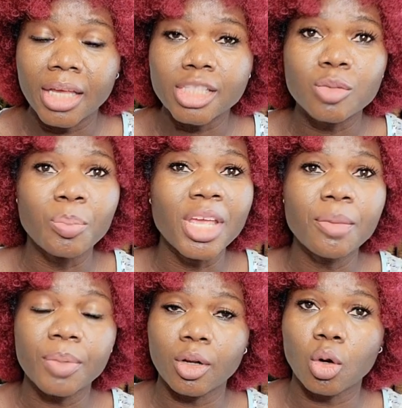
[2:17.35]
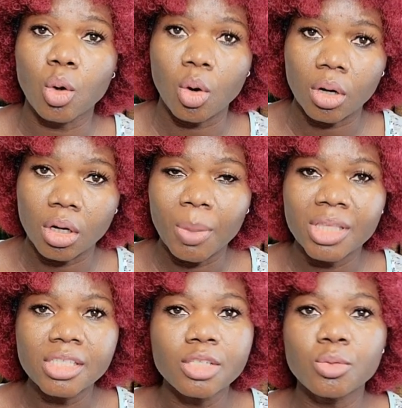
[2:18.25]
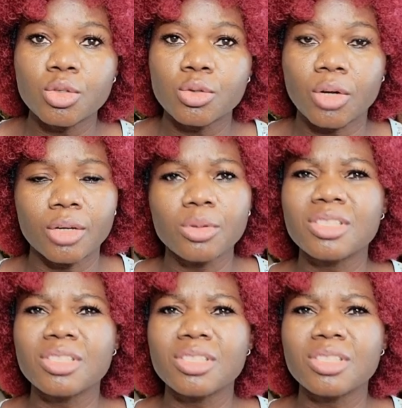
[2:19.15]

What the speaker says: It may be long, but this is what you can do.